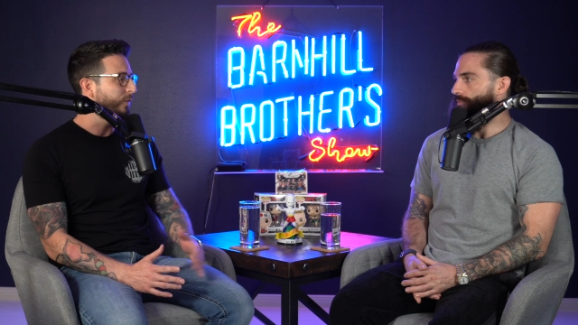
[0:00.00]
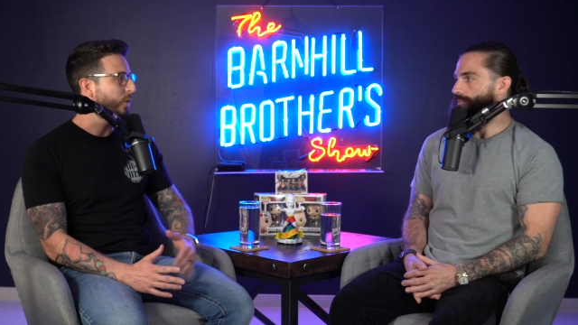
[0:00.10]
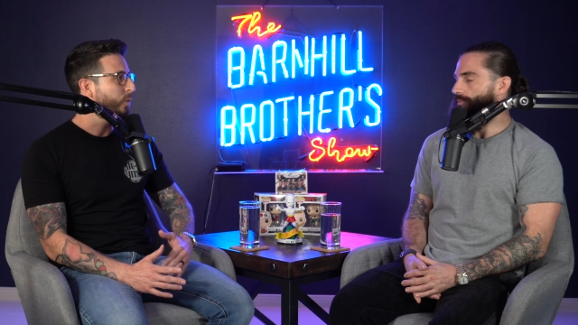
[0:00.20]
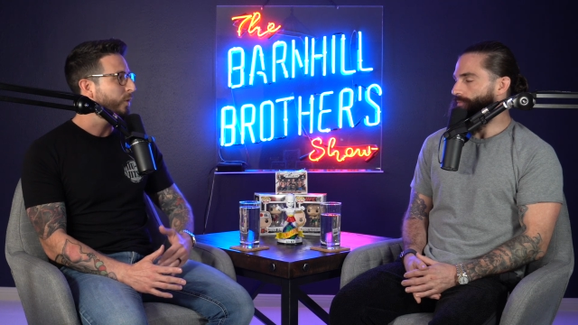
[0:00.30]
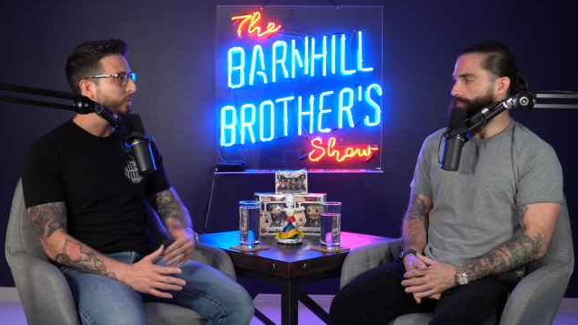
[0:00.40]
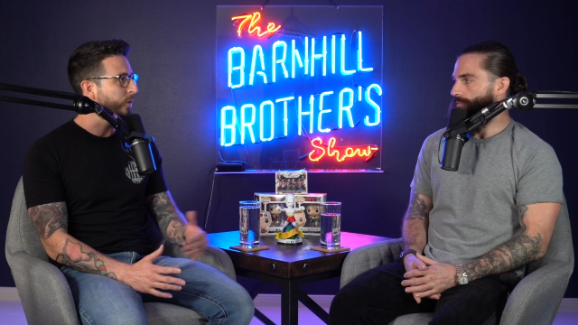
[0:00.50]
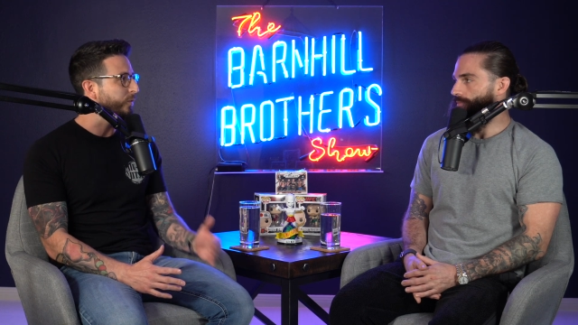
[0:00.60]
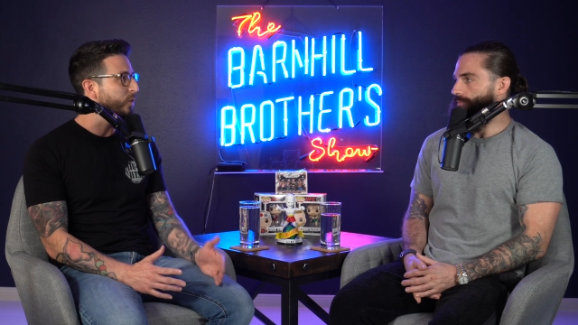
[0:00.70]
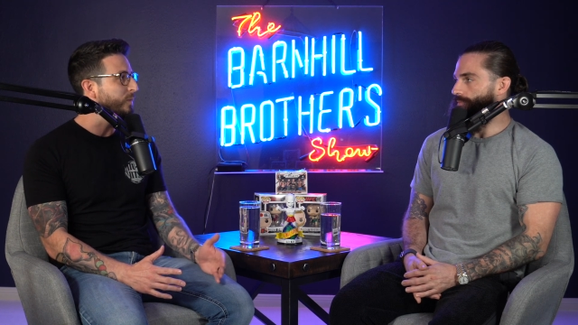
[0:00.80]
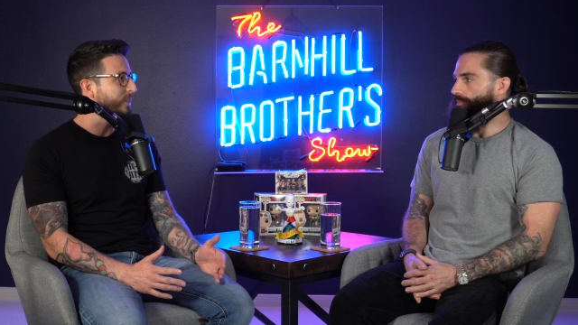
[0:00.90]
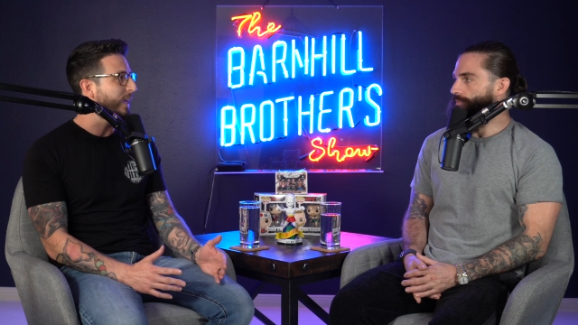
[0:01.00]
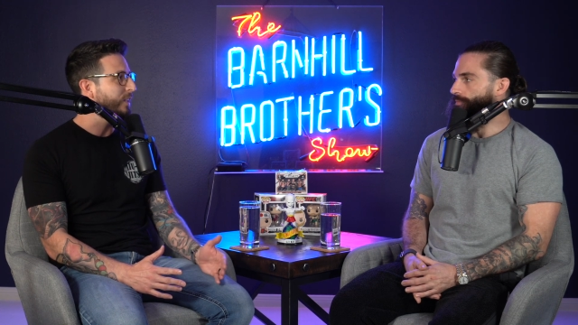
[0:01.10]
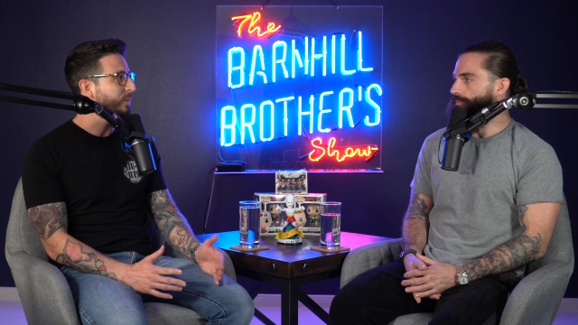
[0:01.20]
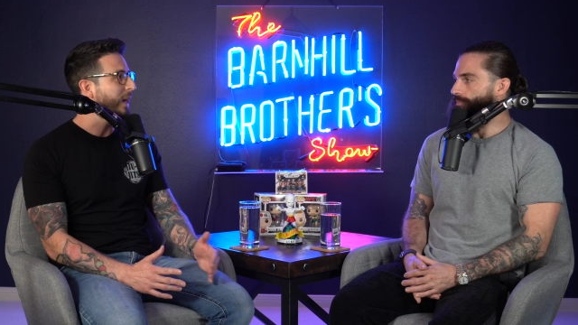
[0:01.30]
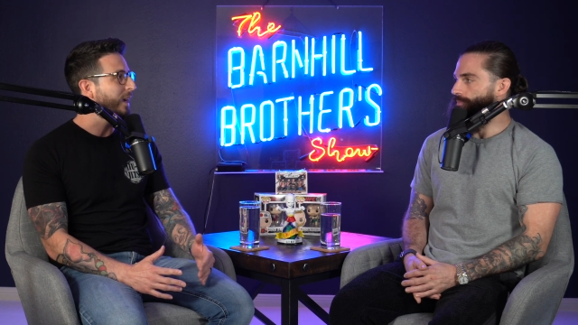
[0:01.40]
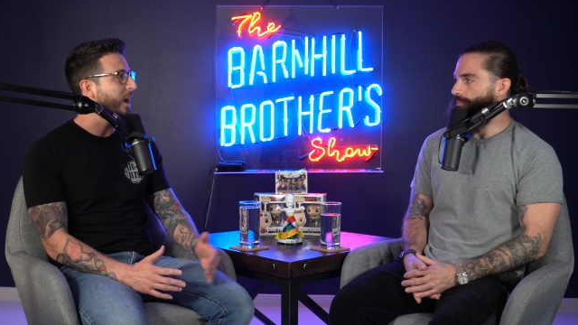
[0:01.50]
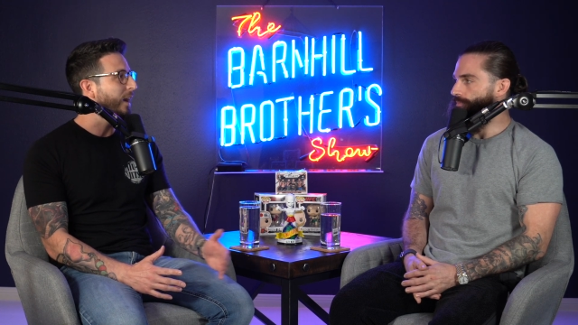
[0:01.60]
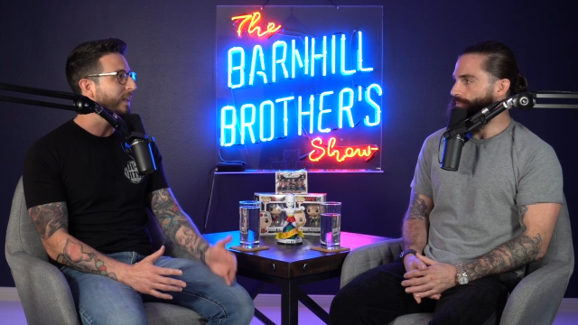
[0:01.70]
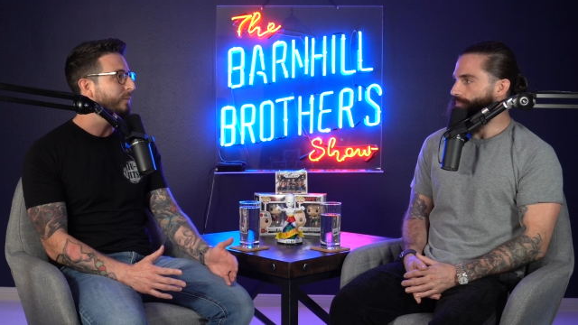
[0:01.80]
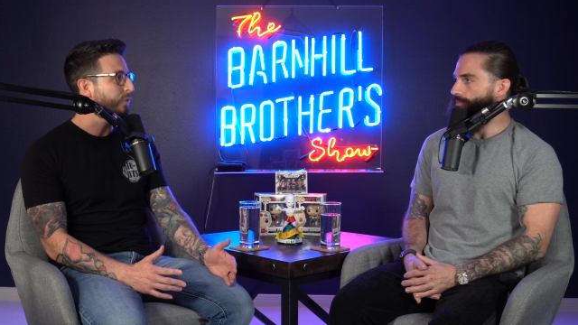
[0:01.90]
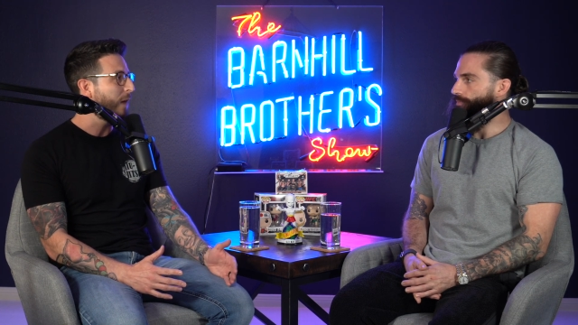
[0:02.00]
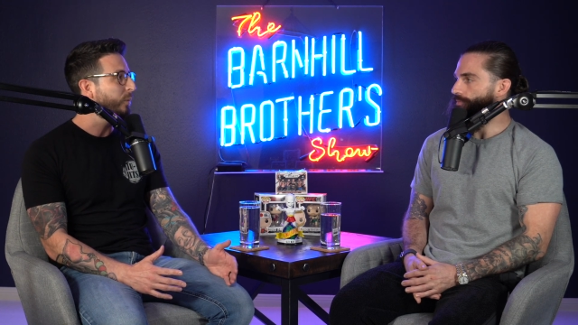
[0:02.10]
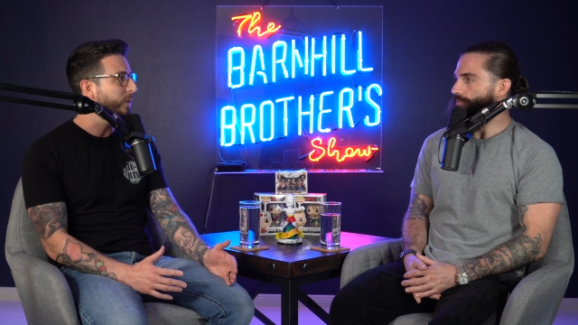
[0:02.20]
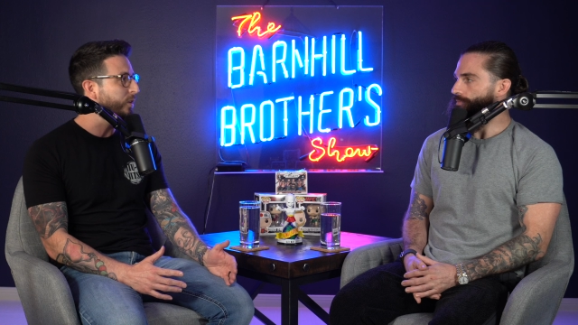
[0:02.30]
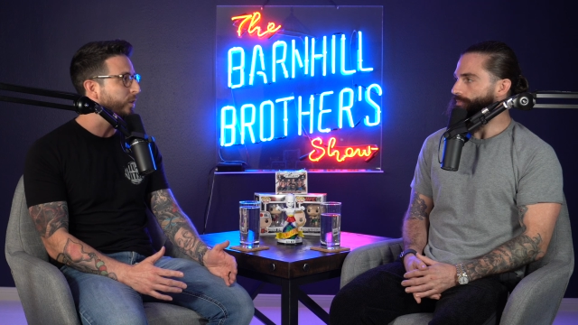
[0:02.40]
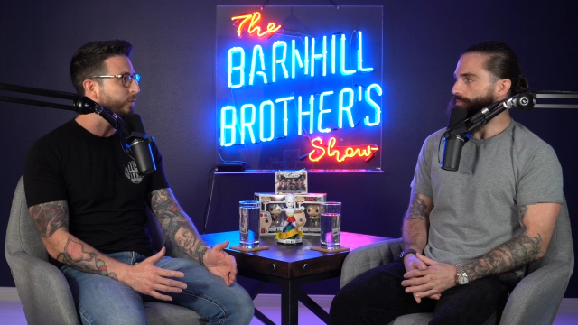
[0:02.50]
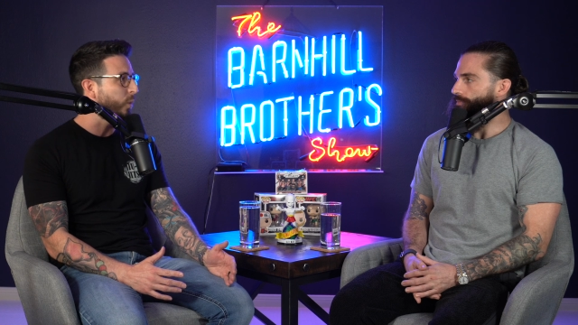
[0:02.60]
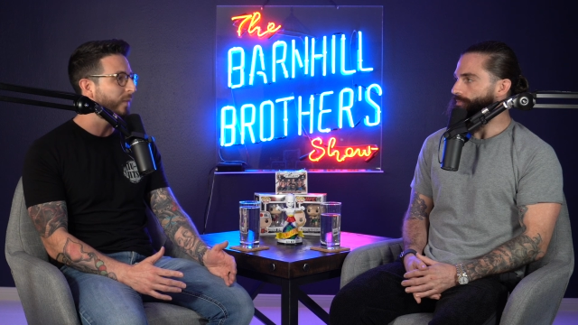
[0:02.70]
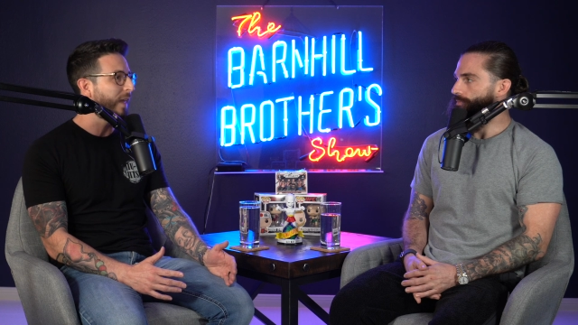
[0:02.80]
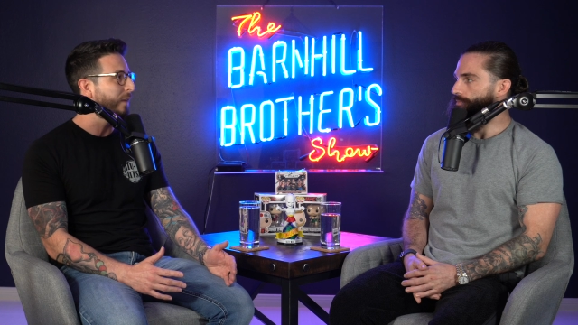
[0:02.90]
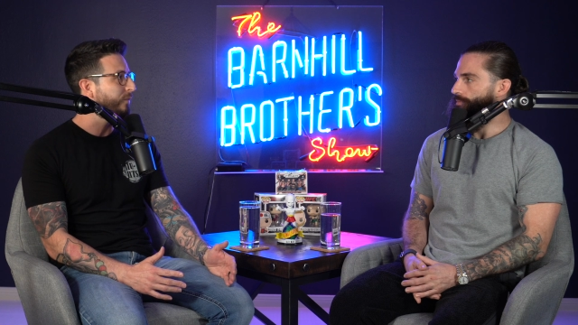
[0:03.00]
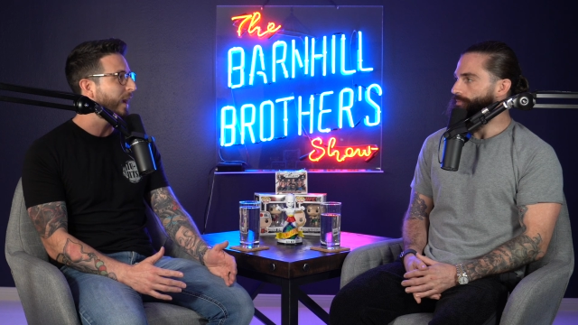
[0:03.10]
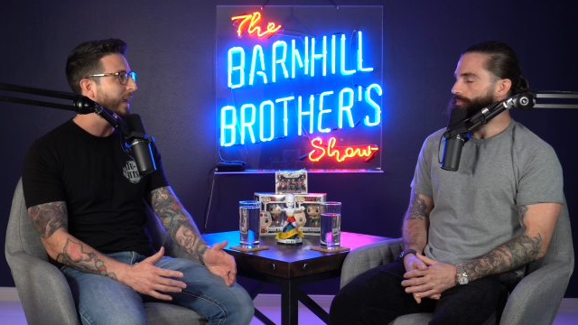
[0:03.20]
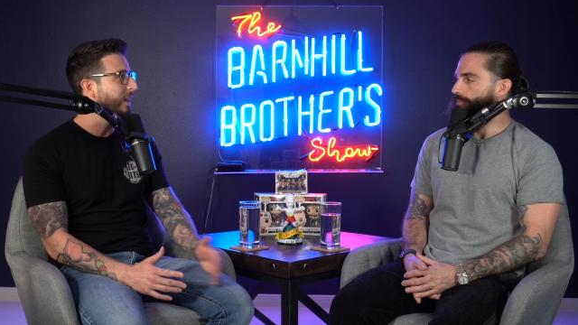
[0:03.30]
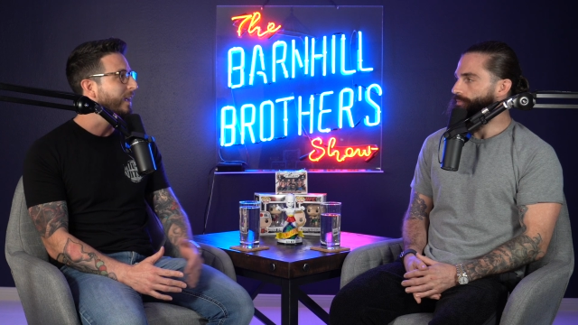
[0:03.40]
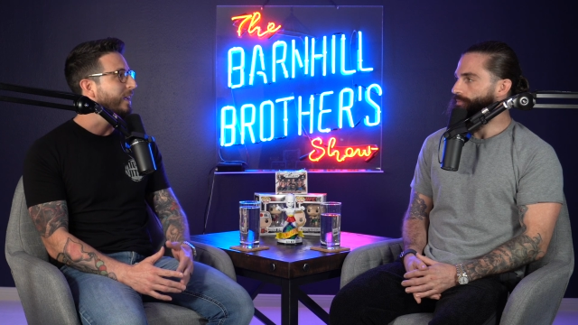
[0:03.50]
Speaker 1: If it weren't for a few mistakes by Gane, he probably could have won that fight.